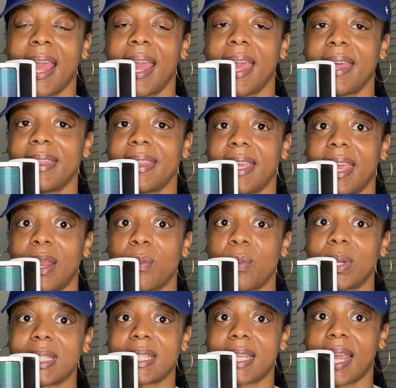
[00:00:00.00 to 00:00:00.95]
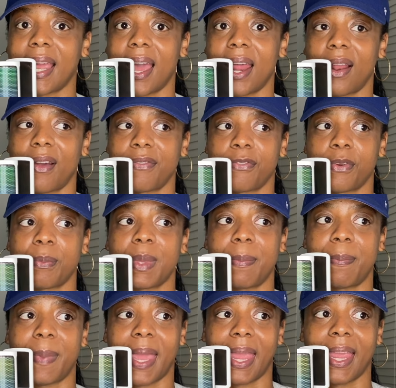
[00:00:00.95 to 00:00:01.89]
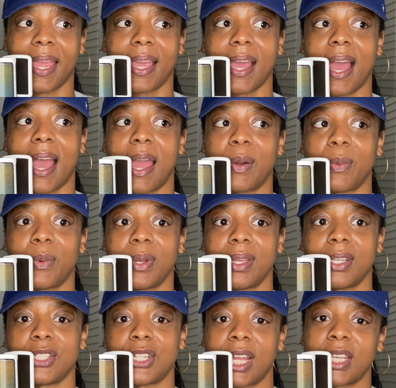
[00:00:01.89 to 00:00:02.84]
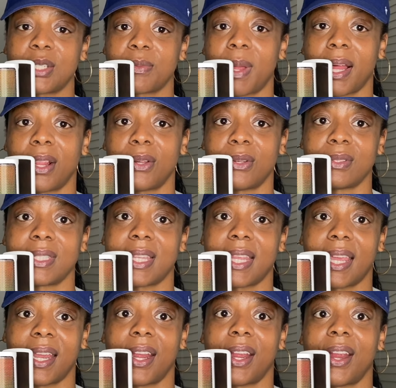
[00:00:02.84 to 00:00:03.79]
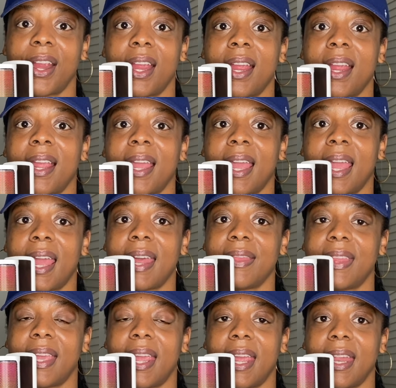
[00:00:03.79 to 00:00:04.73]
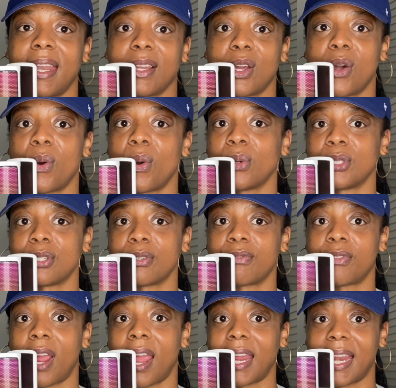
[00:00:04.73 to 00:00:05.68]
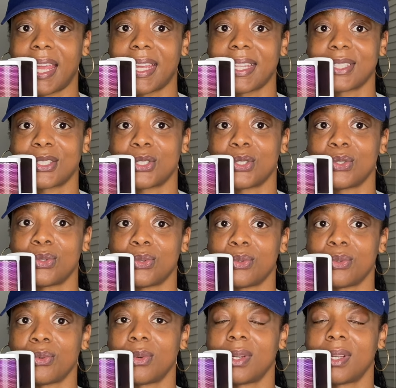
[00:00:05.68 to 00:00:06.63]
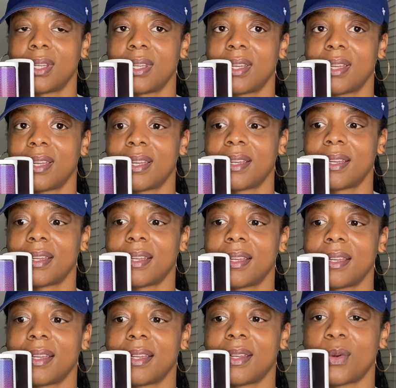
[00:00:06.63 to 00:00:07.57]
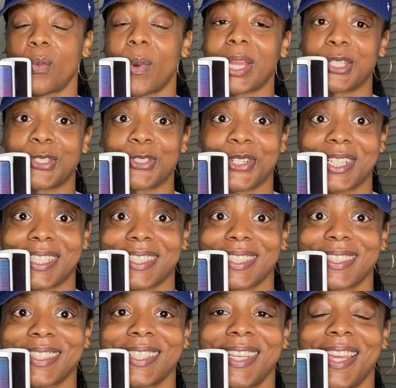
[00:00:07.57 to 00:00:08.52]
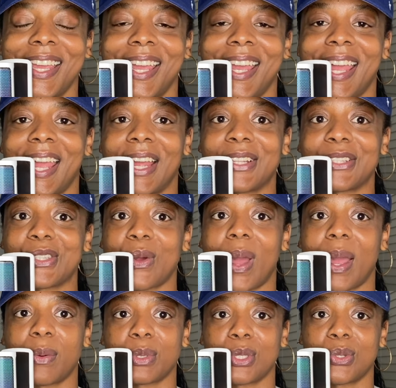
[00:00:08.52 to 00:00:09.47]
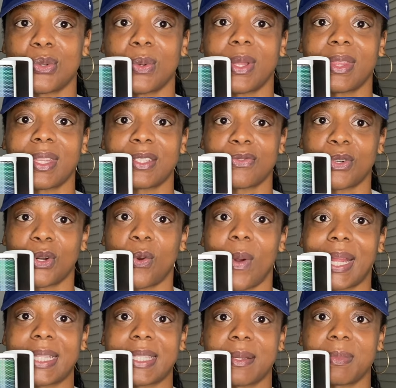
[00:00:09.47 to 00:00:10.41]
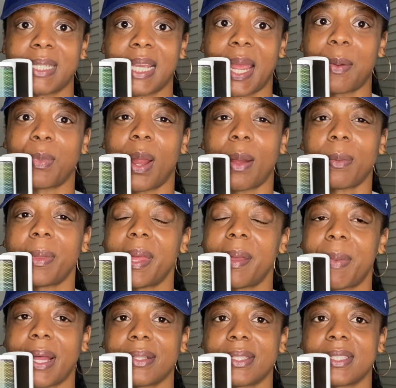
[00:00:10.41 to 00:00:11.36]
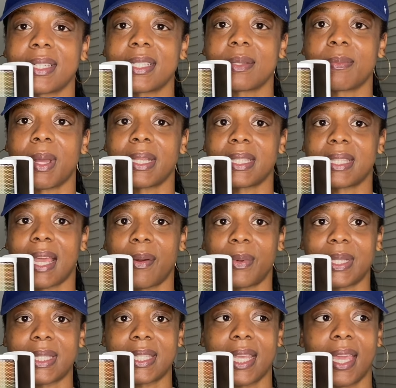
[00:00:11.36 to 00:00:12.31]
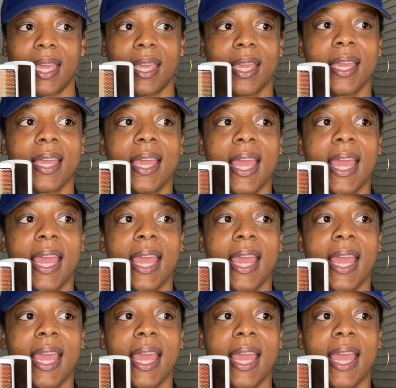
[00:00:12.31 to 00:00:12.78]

And then once I got off from the bank, I would change my clothes there and then go to Fridays to waitress. And so I was doing this for quite some time, probably about six months, I would say